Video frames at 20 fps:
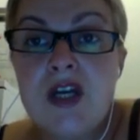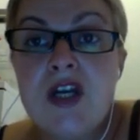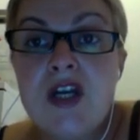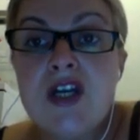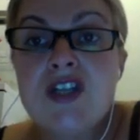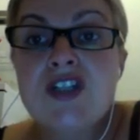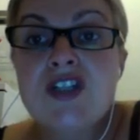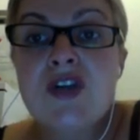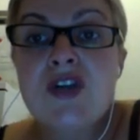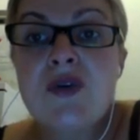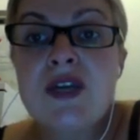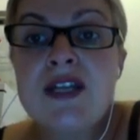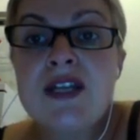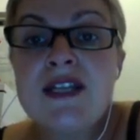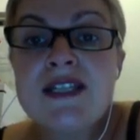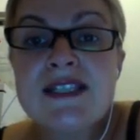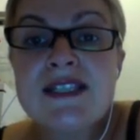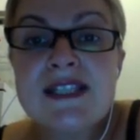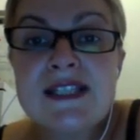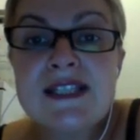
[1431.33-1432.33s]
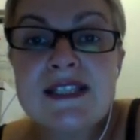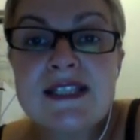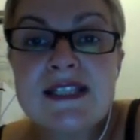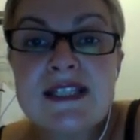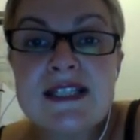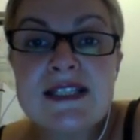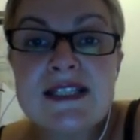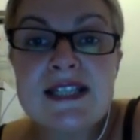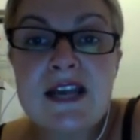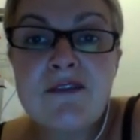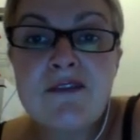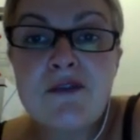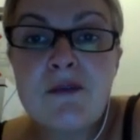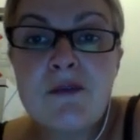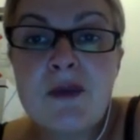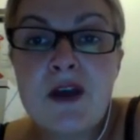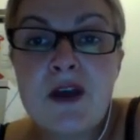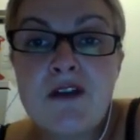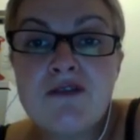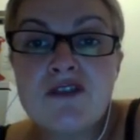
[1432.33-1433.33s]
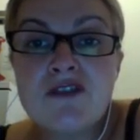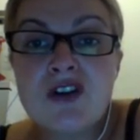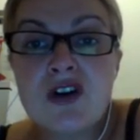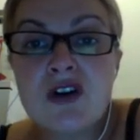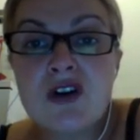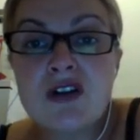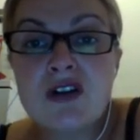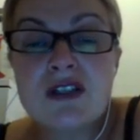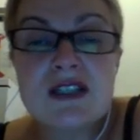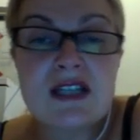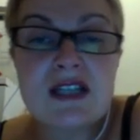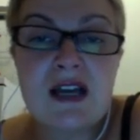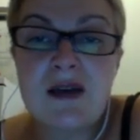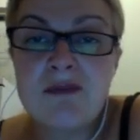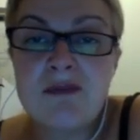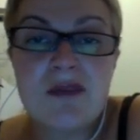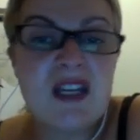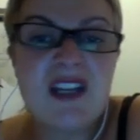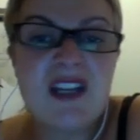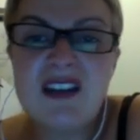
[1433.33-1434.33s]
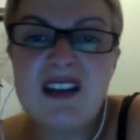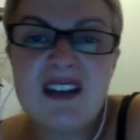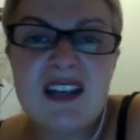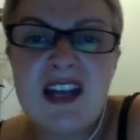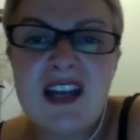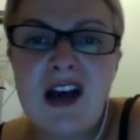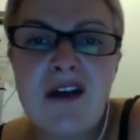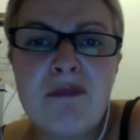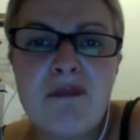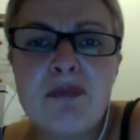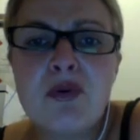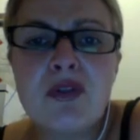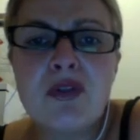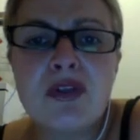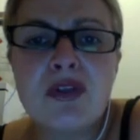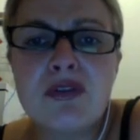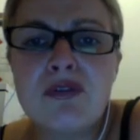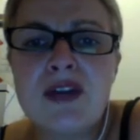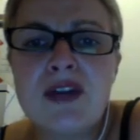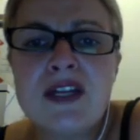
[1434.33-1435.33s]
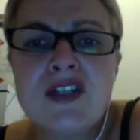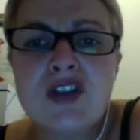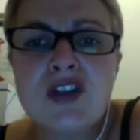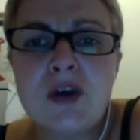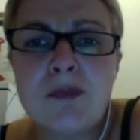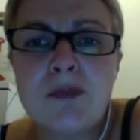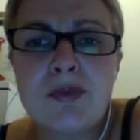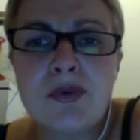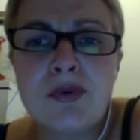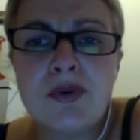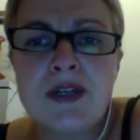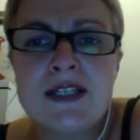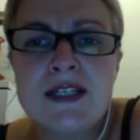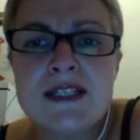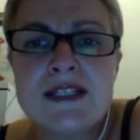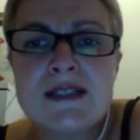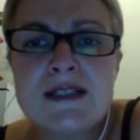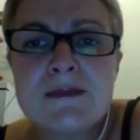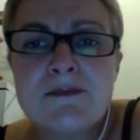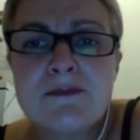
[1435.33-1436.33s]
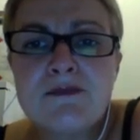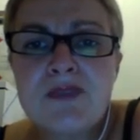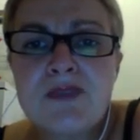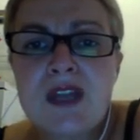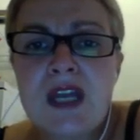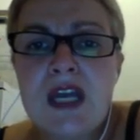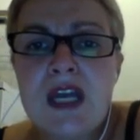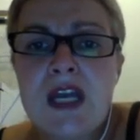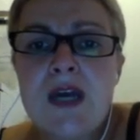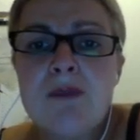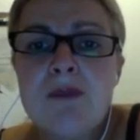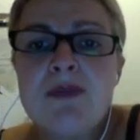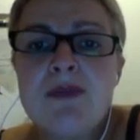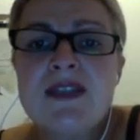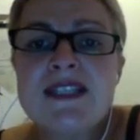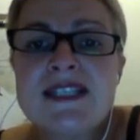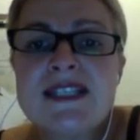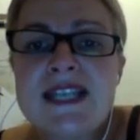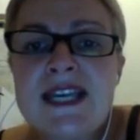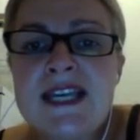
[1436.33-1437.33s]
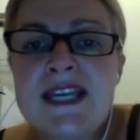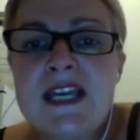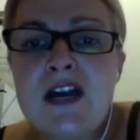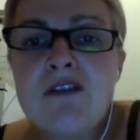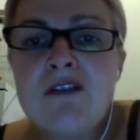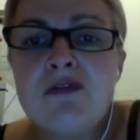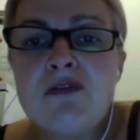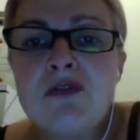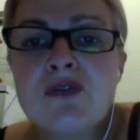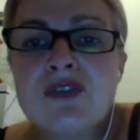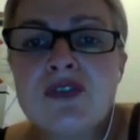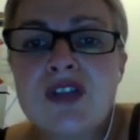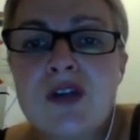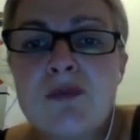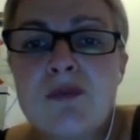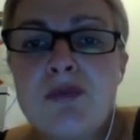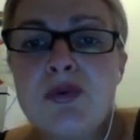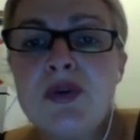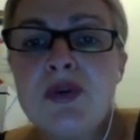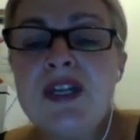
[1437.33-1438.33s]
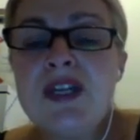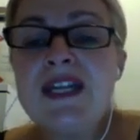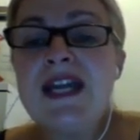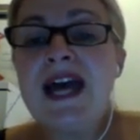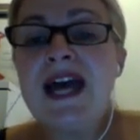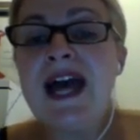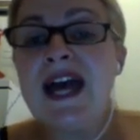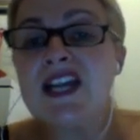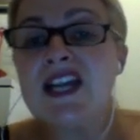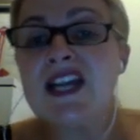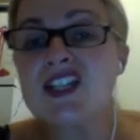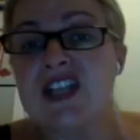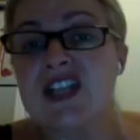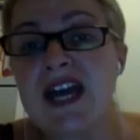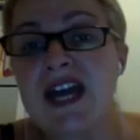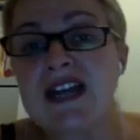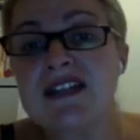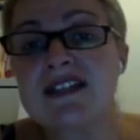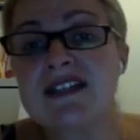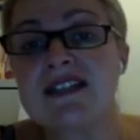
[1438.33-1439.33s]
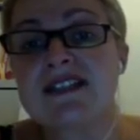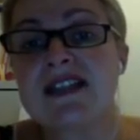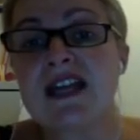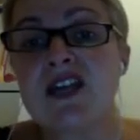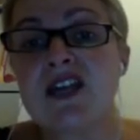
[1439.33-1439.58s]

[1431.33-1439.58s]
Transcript: So in this instance, say for me, I've got in here, I've put 3 dot points. But see here, I've also put in a hashtag to say